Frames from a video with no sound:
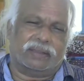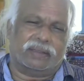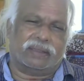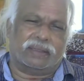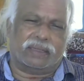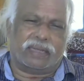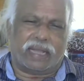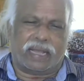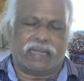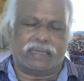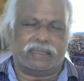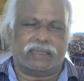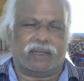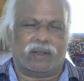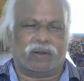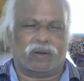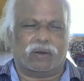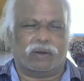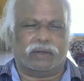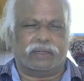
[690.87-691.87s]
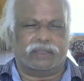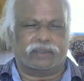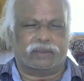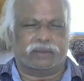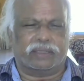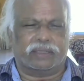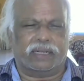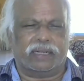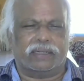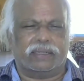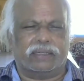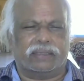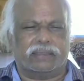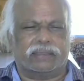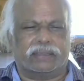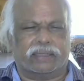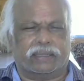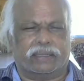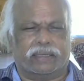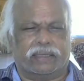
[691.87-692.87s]
Land according to the
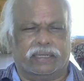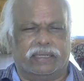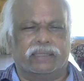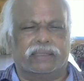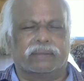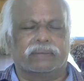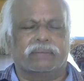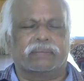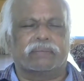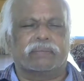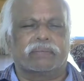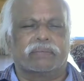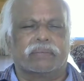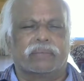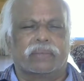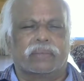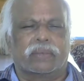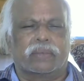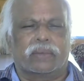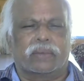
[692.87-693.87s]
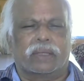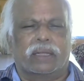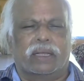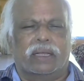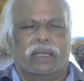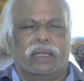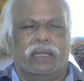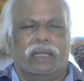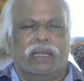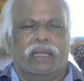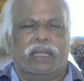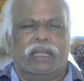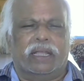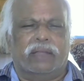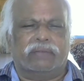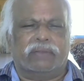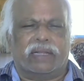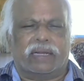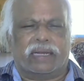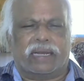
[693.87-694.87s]
terrain.
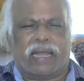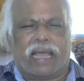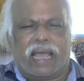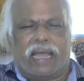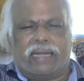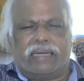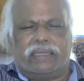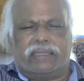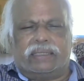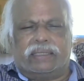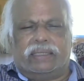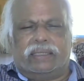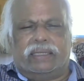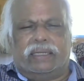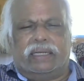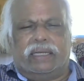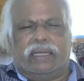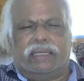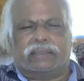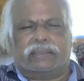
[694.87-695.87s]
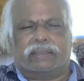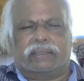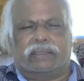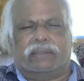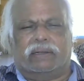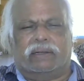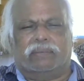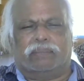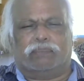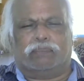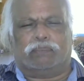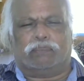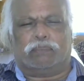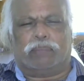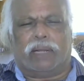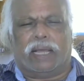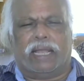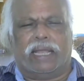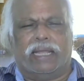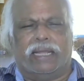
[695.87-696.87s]
If the land is
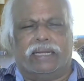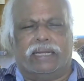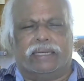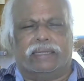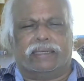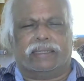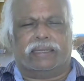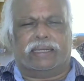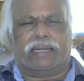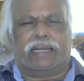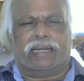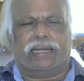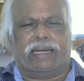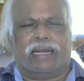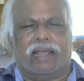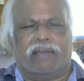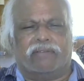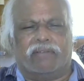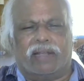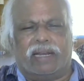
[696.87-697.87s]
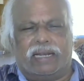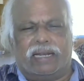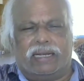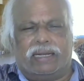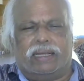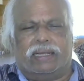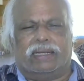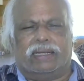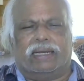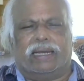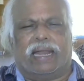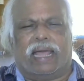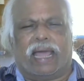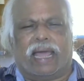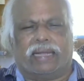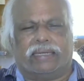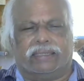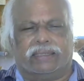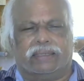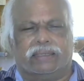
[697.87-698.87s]
plain, a level
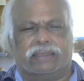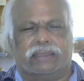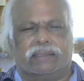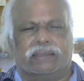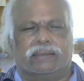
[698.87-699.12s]
land,